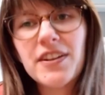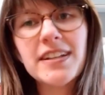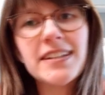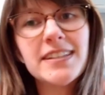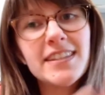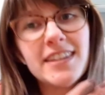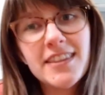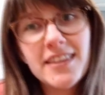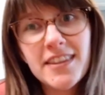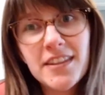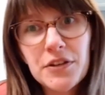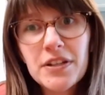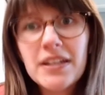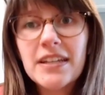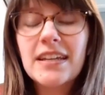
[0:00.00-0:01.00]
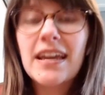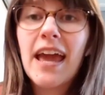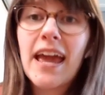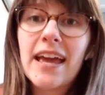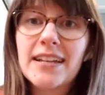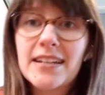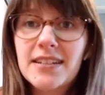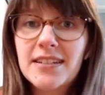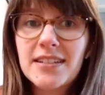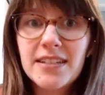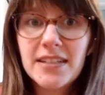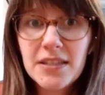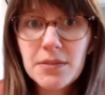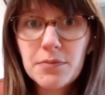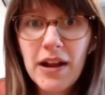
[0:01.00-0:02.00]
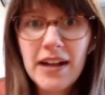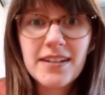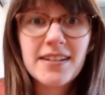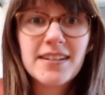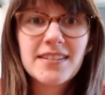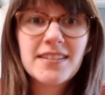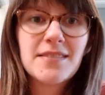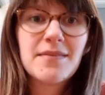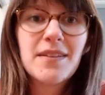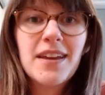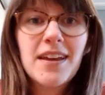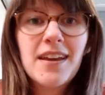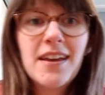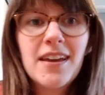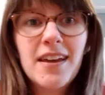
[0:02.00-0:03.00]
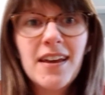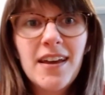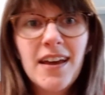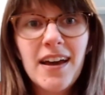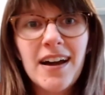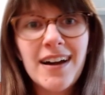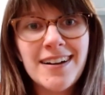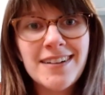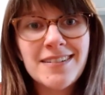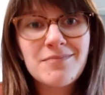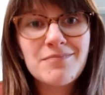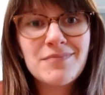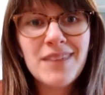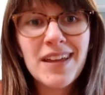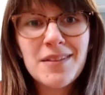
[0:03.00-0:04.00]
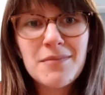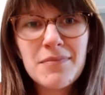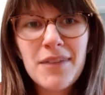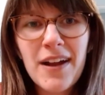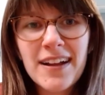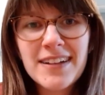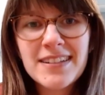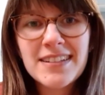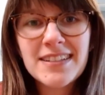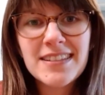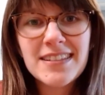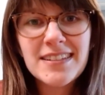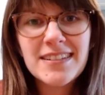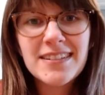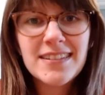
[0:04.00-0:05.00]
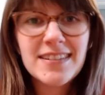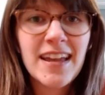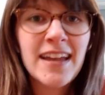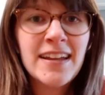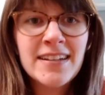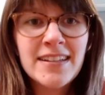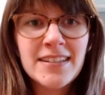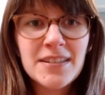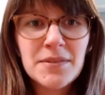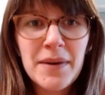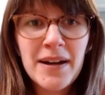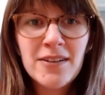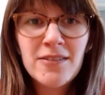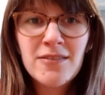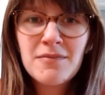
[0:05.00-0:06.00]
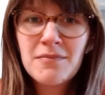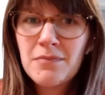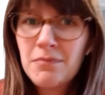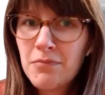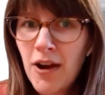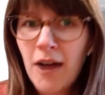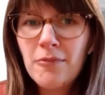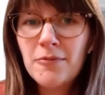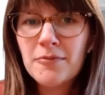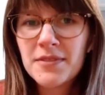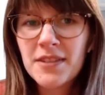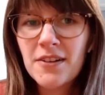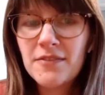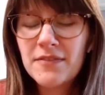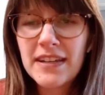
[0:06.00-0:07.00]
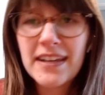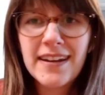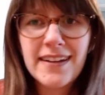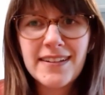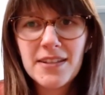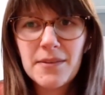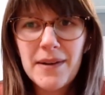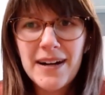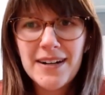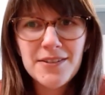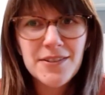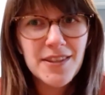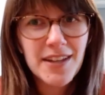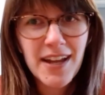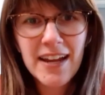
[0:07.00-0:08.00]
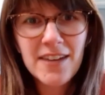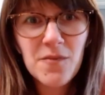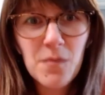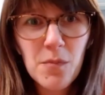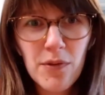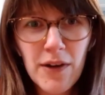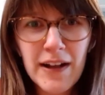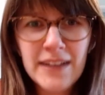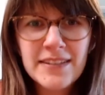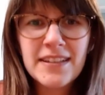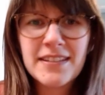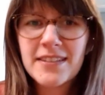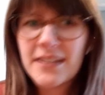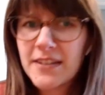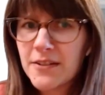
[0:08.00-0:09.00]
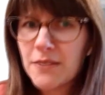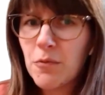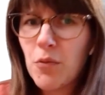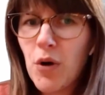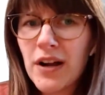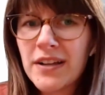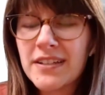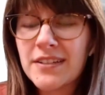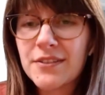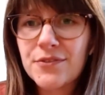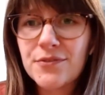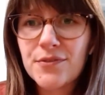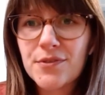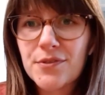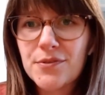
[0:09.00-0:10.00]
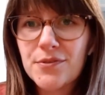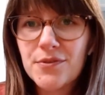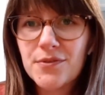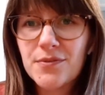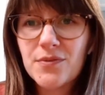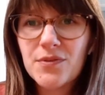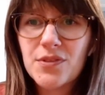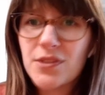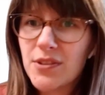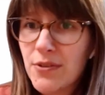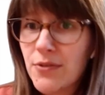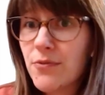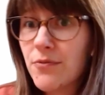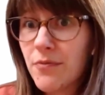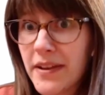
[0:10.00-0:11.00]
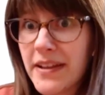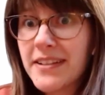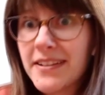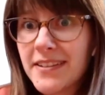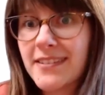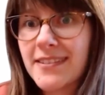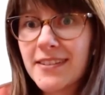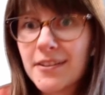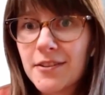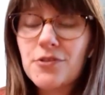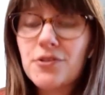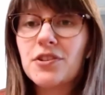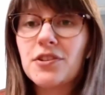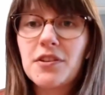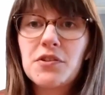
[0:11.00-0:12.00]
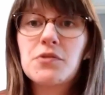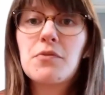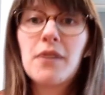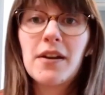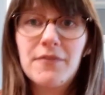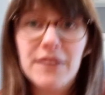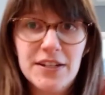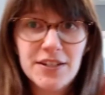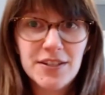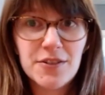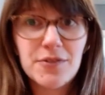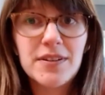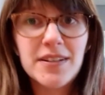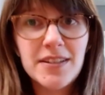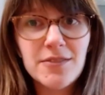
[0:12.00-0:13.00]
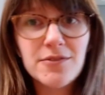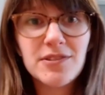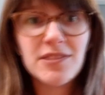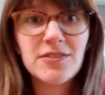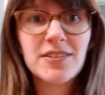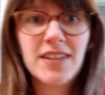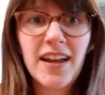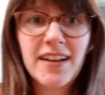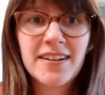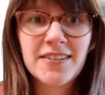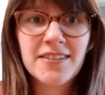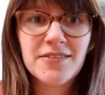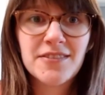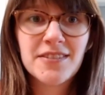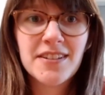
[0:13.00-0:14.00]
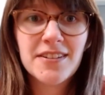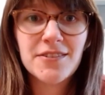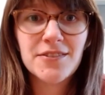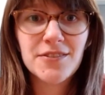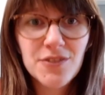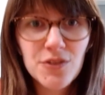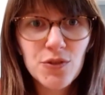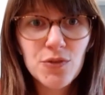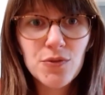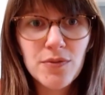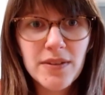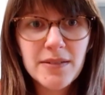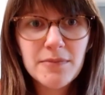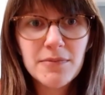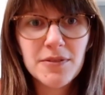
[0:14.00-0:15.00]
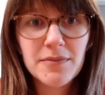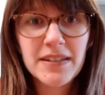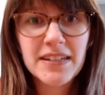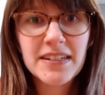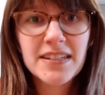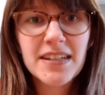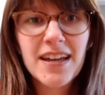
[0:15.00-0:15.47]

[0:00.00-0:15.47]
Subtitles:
It's theory and it's practice. And in practice, design is about problem solving, and it's about the kind of process that you're walking through to reach the solution that you are eventually going to use those technical skills to implement.